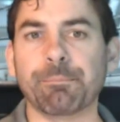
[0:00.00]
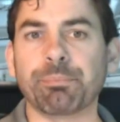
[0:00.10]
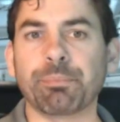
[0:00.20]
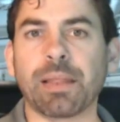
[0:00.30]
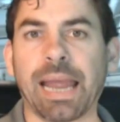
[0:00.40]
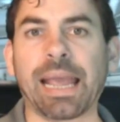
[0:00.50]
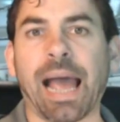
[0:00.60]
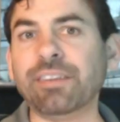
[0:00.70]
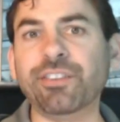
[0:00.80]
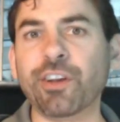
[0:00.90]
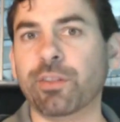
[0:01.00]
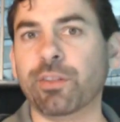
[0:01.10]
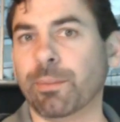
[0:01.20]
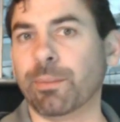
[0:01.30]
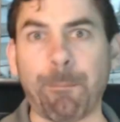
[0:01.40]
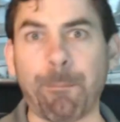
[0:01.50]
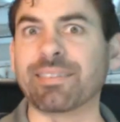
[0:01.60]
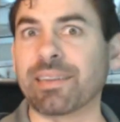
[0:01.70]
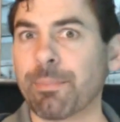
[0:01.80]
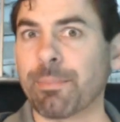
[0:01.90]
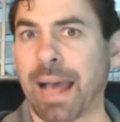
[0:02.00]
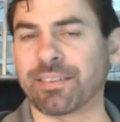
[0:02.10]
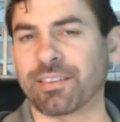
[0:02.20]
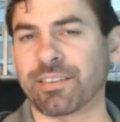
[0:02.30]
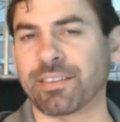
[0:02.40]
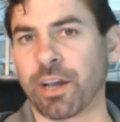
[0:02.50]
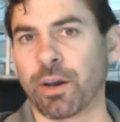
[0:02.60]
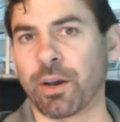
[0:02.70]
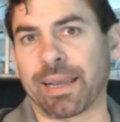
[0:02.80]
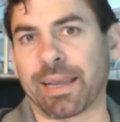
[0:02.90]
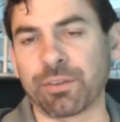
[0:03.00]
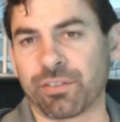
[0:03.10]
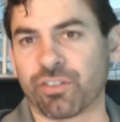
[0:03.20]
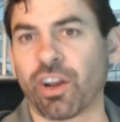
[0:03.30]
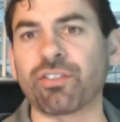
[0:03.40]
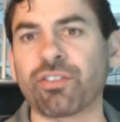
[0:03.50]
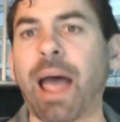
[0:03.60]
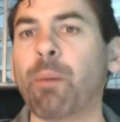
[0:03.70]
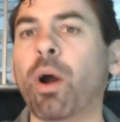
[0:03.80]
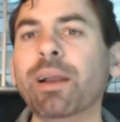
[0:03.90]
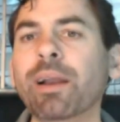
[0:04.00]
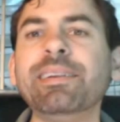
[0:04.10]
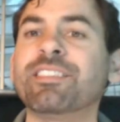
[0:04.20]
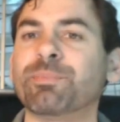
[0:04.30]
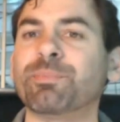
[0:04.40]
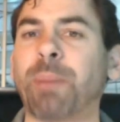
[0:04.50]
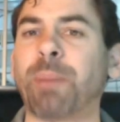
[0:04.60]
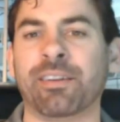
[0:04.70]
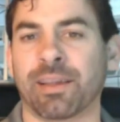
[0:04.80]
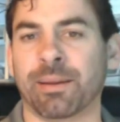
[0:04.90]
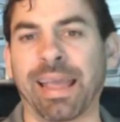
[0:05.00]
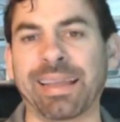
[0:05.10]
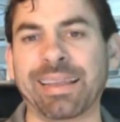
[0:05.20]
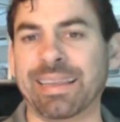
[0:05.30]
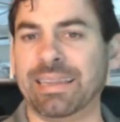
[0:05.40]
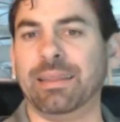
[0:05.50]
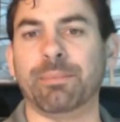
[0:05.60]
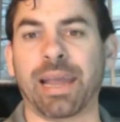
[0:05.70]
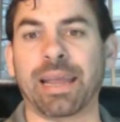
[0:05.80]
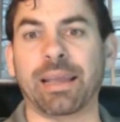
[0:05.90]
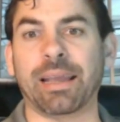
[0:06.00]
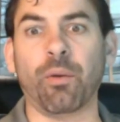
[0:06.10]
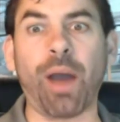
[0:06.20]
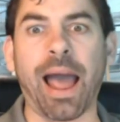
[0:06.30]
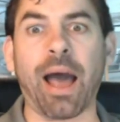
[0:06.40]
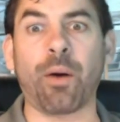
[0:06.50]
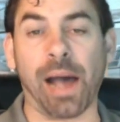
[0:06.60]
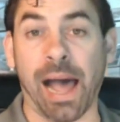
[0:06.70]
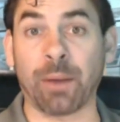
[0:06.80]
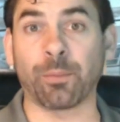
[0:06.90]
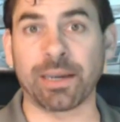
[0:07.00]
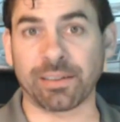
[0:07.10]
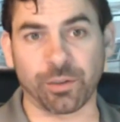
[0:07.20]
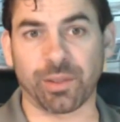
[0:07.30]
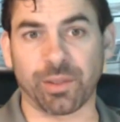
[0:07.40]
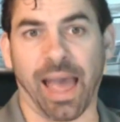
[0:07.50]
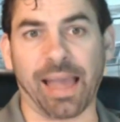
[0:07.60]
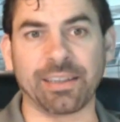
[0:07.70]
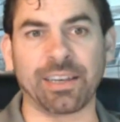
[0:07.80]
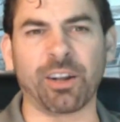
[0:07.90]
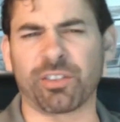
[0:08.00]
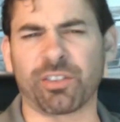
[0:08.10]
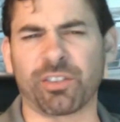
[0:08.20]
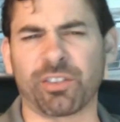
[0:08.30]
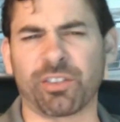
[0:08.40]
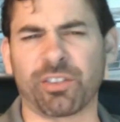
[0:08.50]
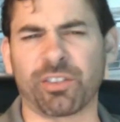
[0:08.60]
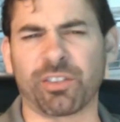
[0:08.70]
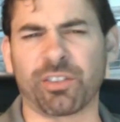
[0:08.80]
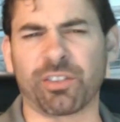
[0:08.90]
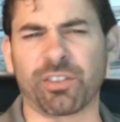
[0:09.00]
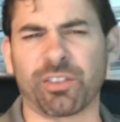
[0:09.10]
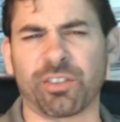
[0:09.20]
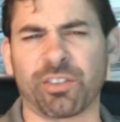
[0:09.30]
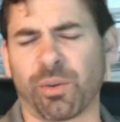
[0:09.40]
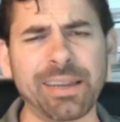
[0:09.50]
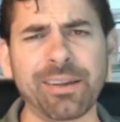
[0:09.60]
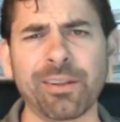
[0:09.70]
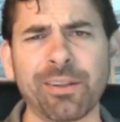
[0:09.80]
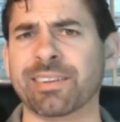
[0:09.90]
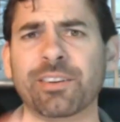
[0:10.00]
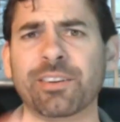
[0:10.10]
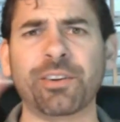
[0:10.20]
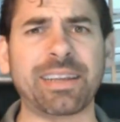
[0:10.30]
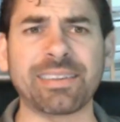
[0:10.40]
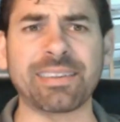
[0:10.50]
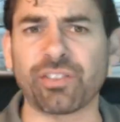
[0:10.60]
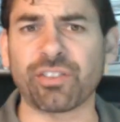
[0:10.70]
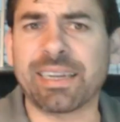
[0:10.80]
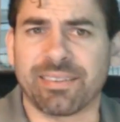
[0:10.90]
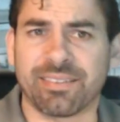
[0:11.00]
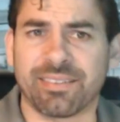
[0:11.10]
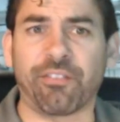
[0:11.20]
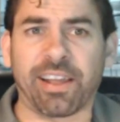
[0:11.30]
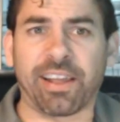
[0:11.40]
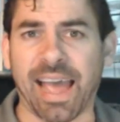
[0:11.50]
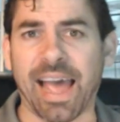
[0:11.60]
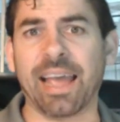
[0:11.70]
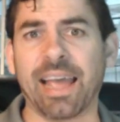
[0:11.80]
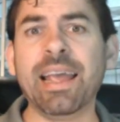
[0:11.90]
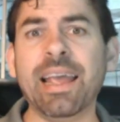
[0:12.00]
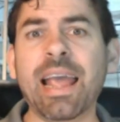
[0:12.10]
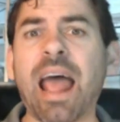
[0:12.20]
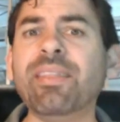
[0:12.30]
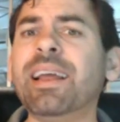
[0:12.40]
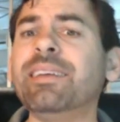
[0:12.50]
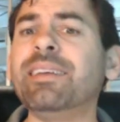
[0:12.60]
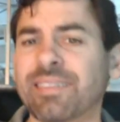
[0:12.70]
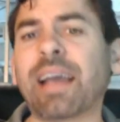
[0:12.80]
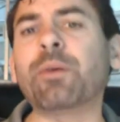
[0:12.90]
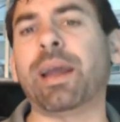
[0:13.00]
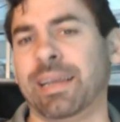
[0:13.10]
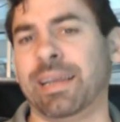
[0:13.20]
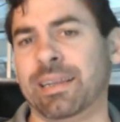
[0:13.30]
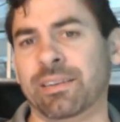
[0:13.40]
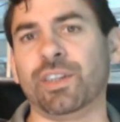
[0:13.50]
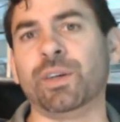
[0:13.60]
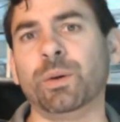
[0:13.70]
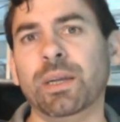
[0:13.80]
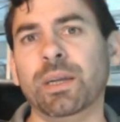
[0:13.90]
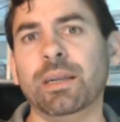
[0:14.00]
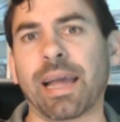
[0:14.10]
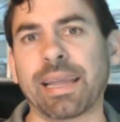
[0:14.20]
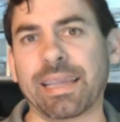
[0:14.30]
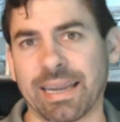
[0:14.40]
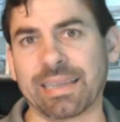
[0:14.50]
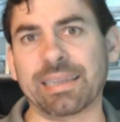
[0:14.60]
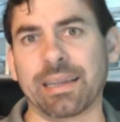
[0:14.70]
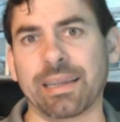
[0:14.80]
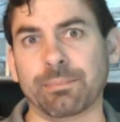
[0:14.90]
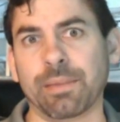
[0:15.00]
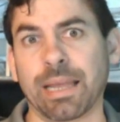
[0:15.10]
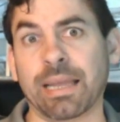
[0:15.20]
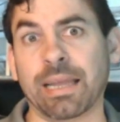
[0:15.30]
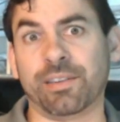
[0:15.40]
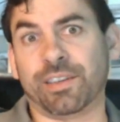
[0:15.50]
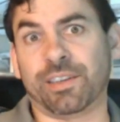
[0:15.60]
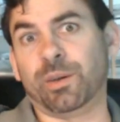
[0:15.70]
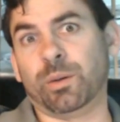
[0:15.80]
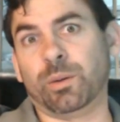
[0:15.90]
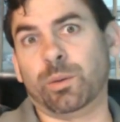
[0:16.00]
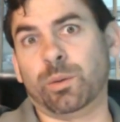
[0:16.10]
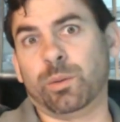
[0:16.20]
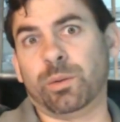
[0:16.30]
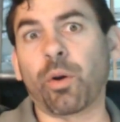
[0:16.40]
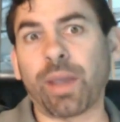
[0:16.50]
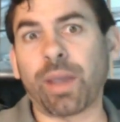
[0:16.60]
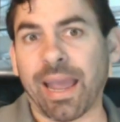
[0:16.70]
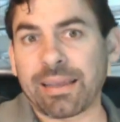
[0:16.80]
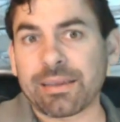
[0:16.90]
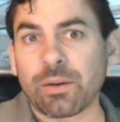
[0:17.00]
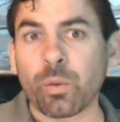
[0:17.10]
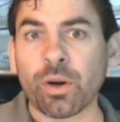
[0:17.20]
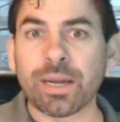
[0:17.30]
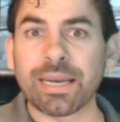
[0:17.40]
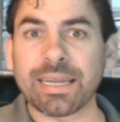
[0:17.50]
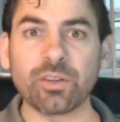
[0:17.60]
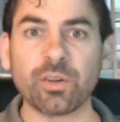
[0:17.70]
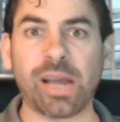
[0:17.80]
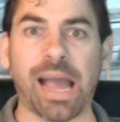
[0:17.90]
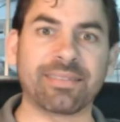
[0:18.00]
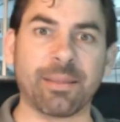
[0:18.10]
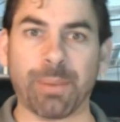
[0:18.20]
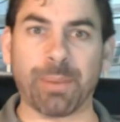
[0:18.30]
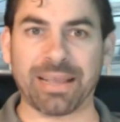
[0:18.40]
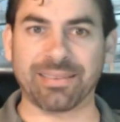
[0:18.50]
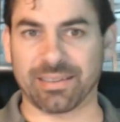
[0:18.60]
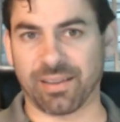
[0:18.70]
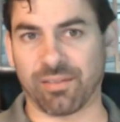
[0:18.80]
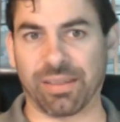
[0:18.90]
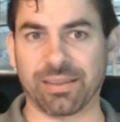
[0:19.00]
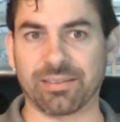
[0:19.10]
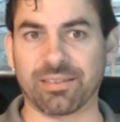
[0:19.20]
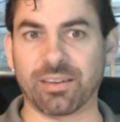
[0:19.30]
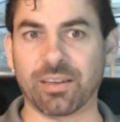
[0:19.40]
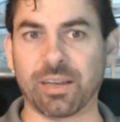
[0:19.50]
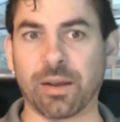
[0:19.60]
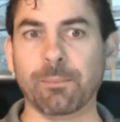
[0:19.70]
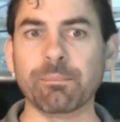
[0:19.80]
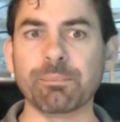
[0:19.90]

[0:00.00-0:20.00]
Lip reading: I showed them the best of the best, you know, like I wanted to inspire them and get them like, wow, I want to do that, you know? So I showed them stuff with aerials and crazy tricks and stuff like that. And then I segued into like getting them into, okay, we're going to get you guys the basics of this, you know?